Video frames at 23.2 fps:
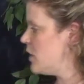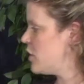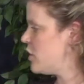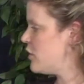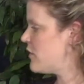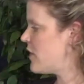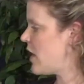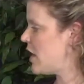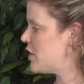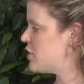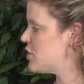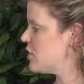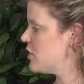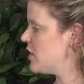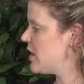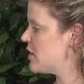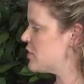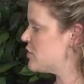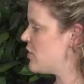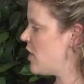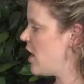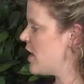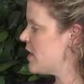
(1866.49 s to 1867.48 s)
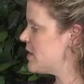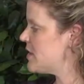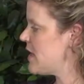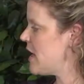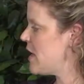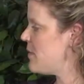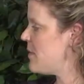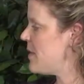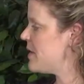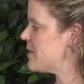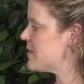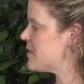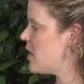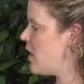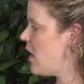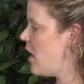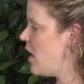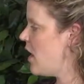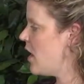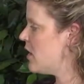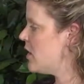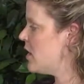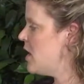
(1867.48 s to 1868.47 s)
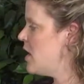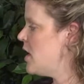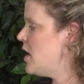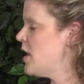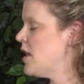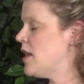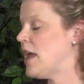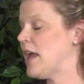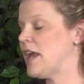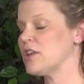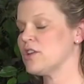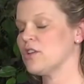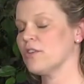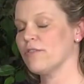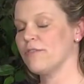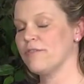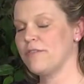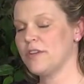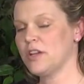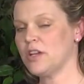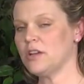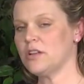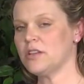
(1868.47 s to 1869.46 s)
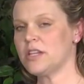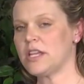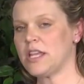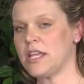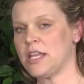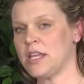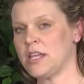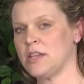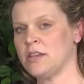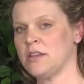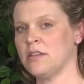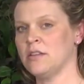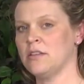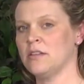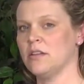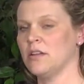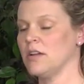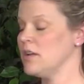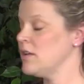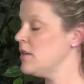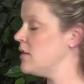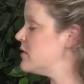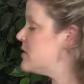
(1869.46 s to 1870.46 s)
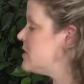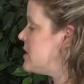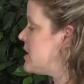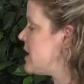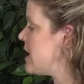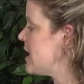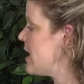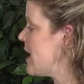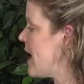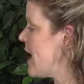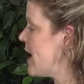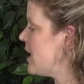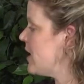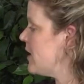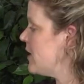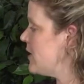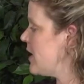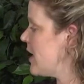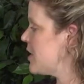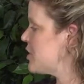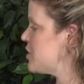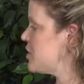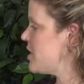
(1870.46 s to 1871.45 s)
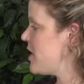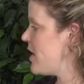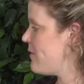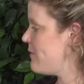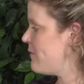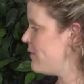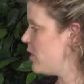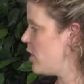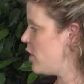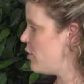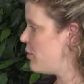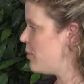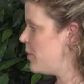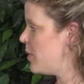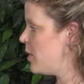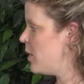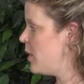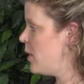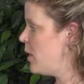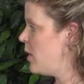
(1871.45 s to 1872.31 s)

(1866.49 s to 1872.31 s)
You've got your electronic database card and your filled in DNA collection envelope.